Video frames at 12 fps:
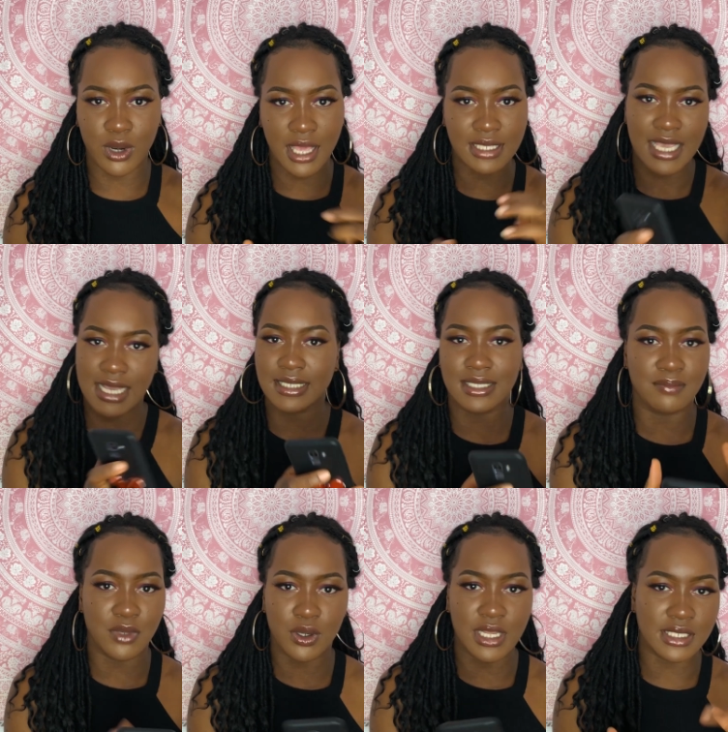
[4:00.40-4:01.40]
like texting
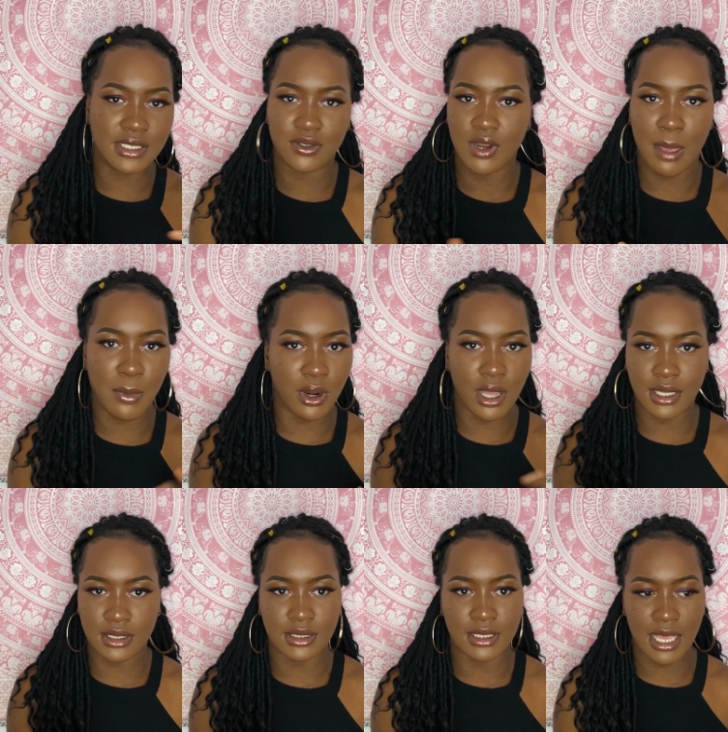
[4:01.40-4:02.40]
me on Instagram or
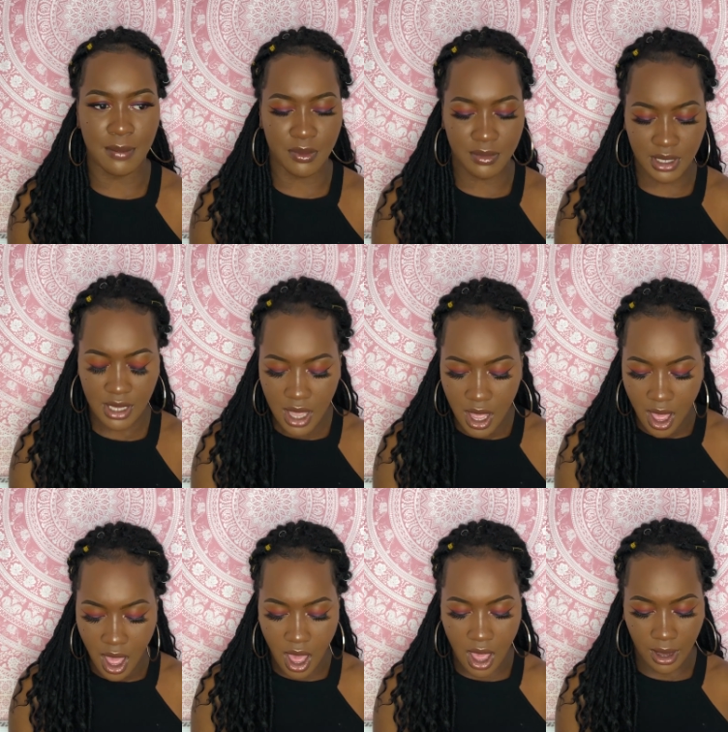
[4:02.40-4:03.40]
like DMing me.
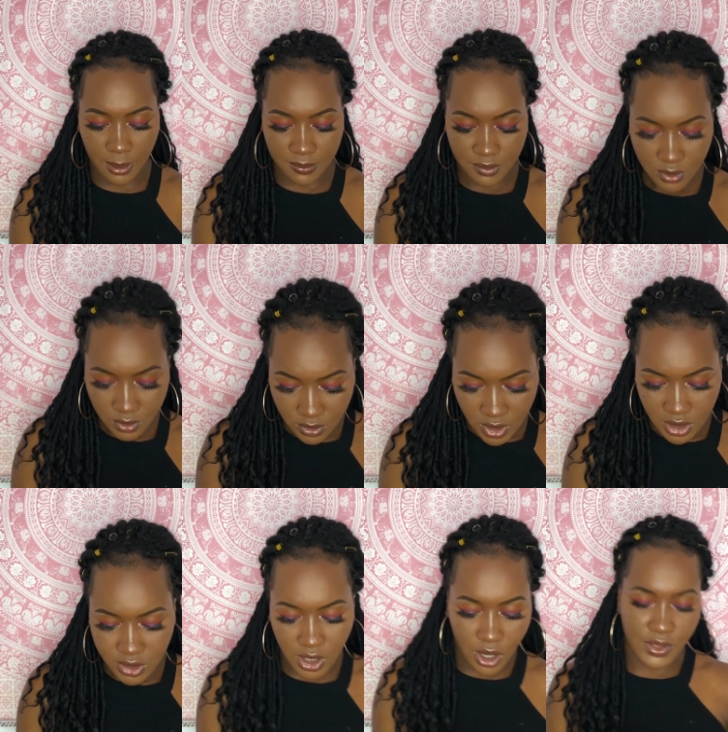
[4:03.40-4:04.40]

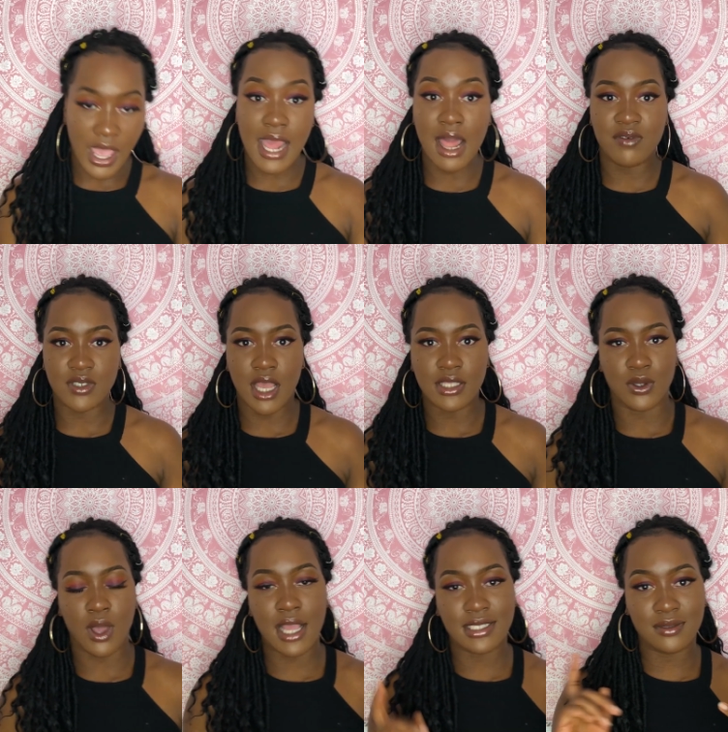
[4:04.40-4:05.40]
So the A-levels I
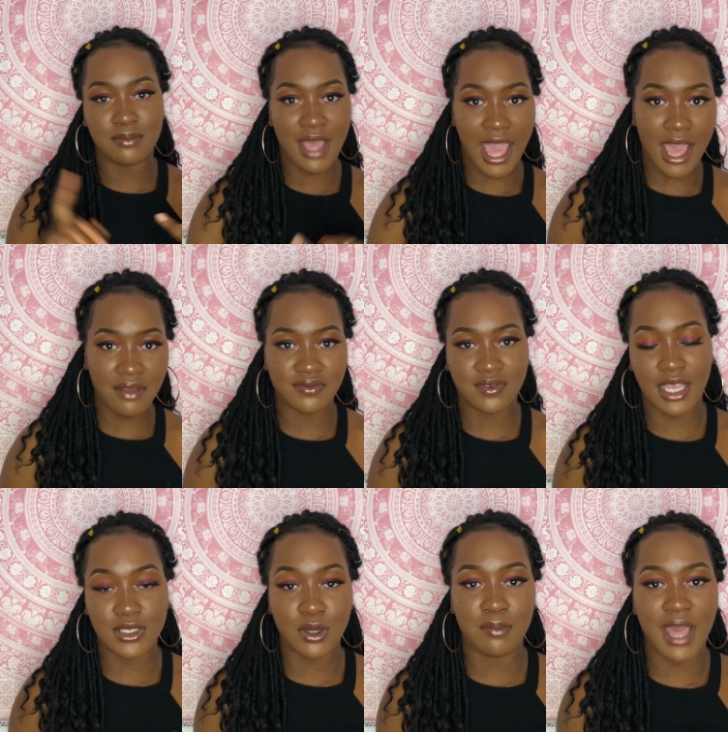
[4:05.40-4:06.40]
took, I took
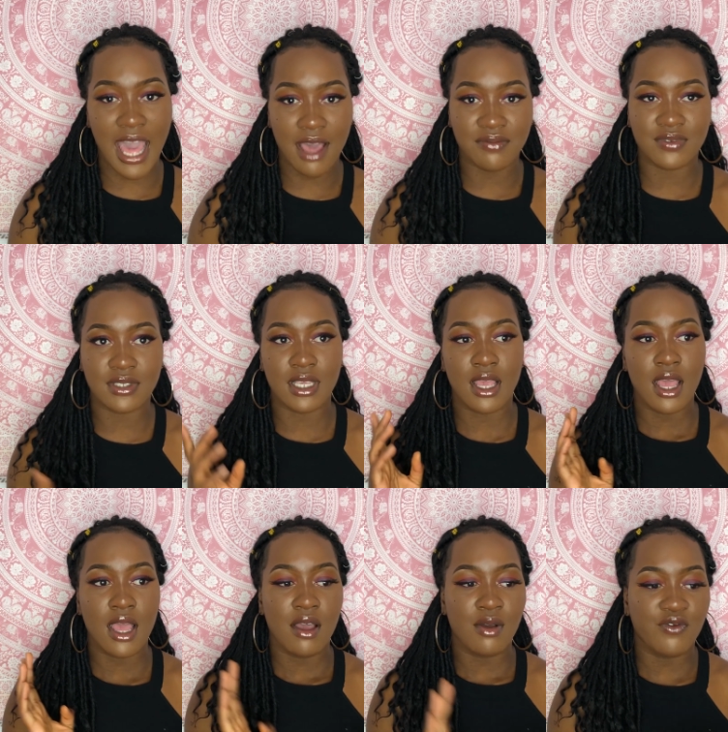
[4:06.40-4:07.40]
maths,
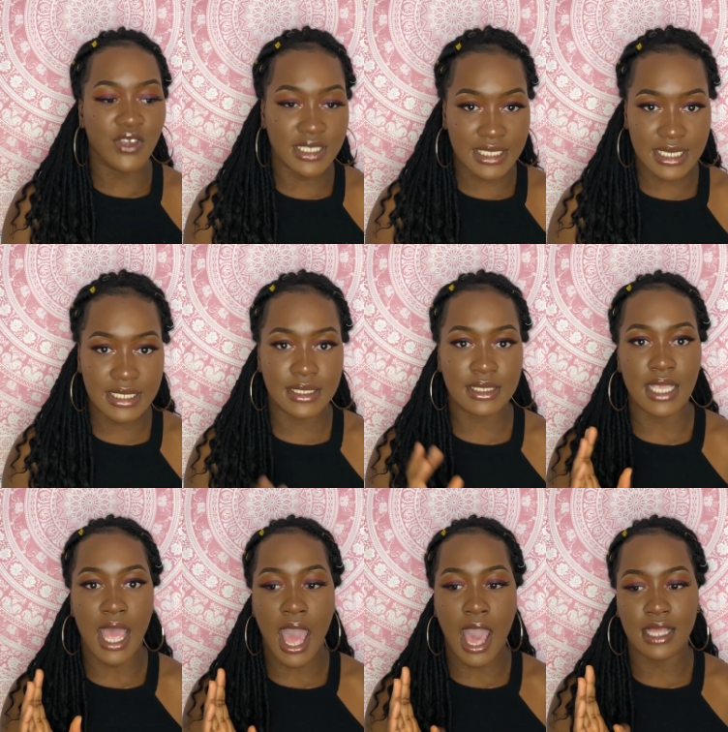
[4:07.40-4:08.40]
physics,
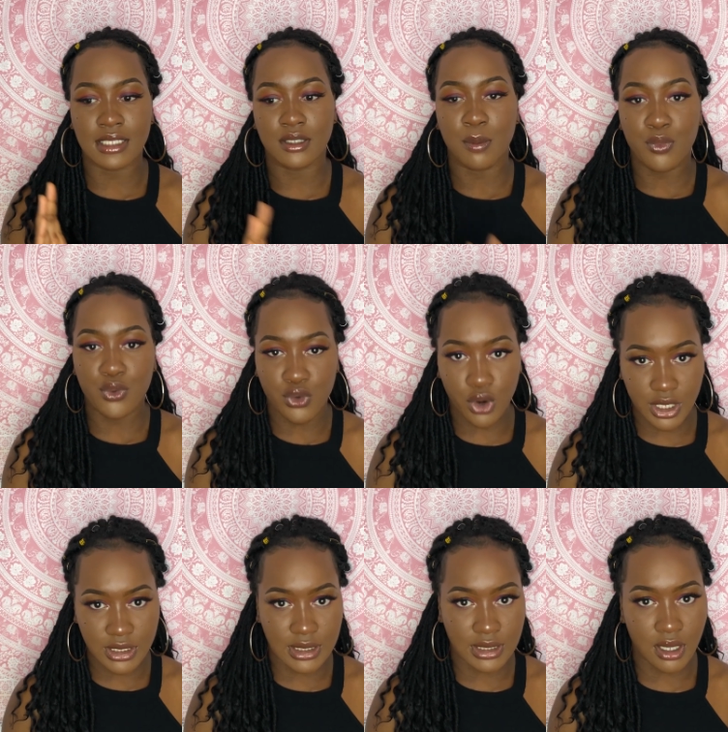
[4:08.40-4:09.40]
and
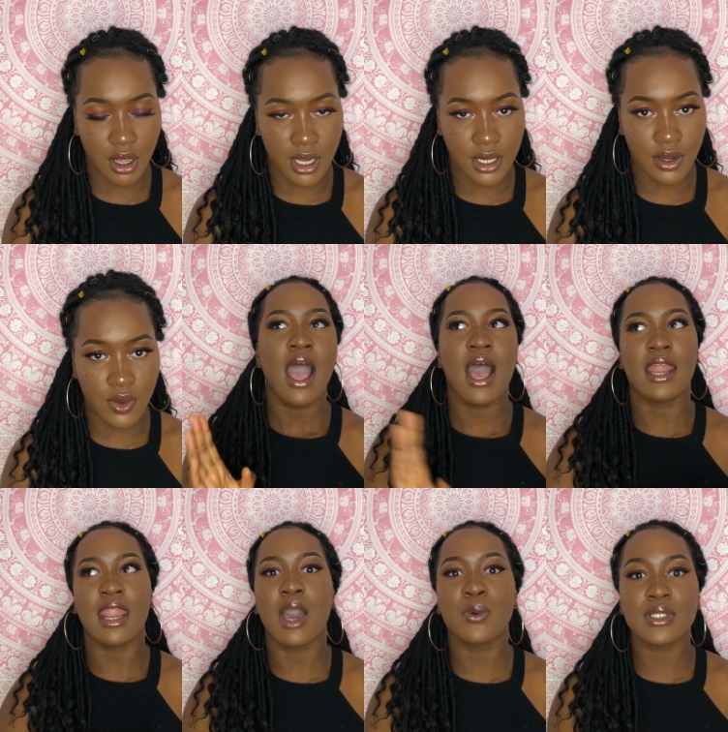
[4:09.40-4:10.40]
product design.
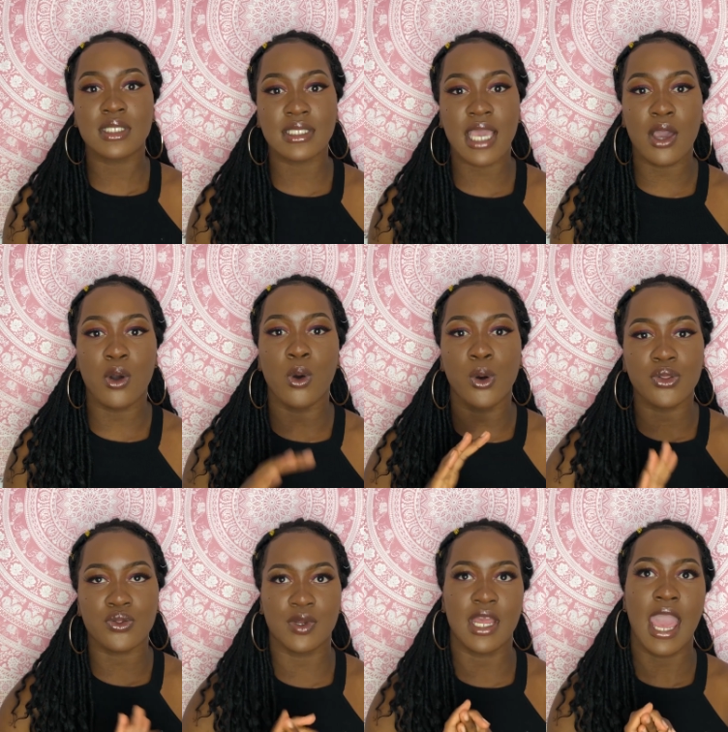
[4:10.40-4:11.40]
And I would say all
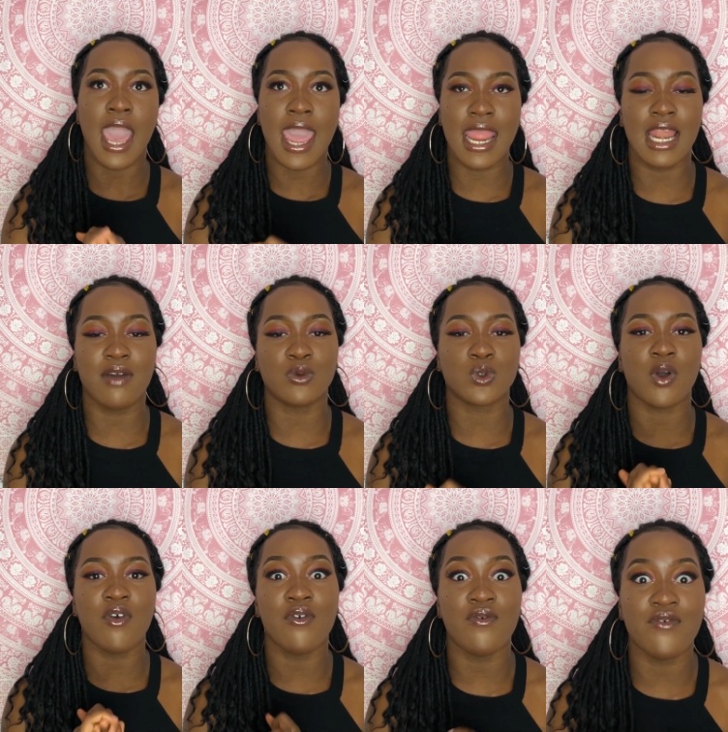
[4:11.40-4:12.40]
three A-levels
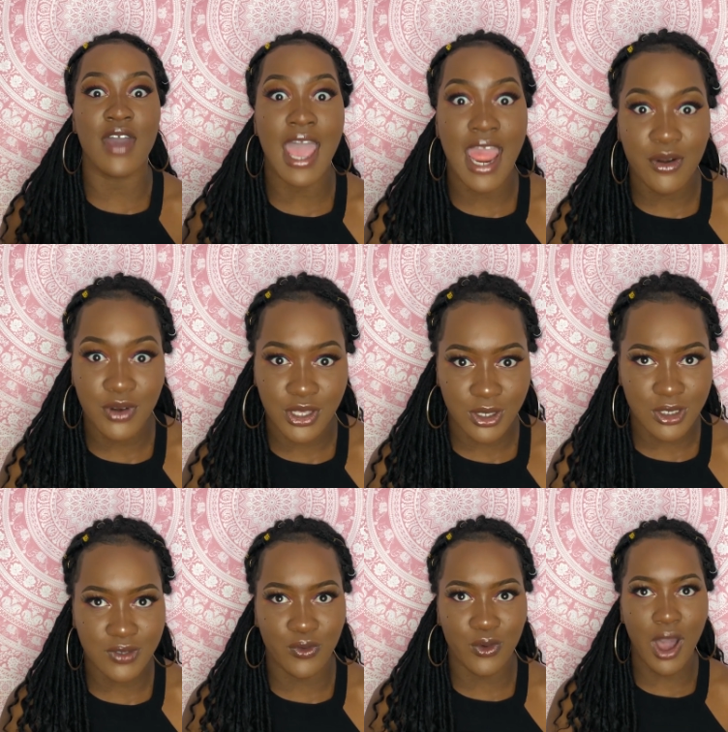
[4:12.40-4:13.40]
were very
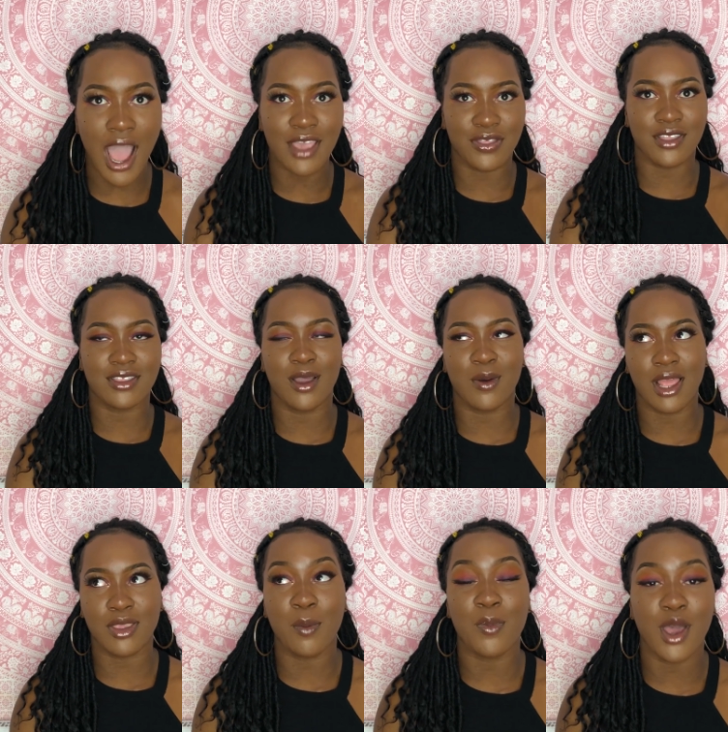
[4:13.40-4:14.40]
useful. I think they were
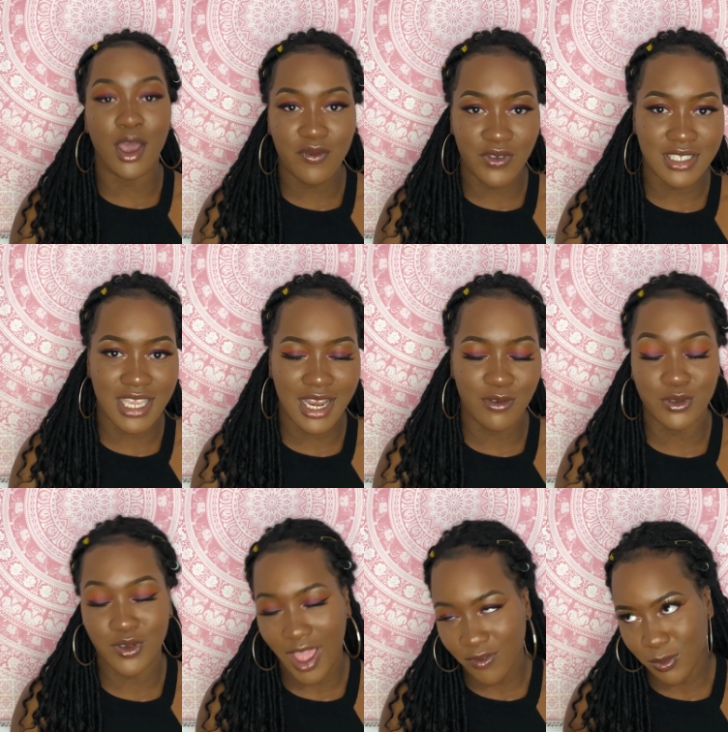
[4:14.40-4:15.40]
like the perfect
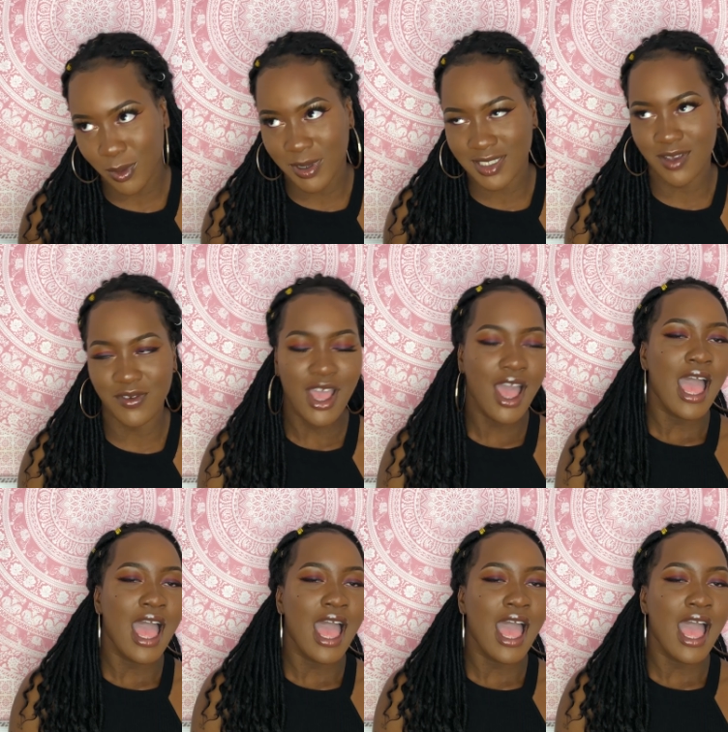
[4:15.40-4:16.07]
A-levels I have to put myself.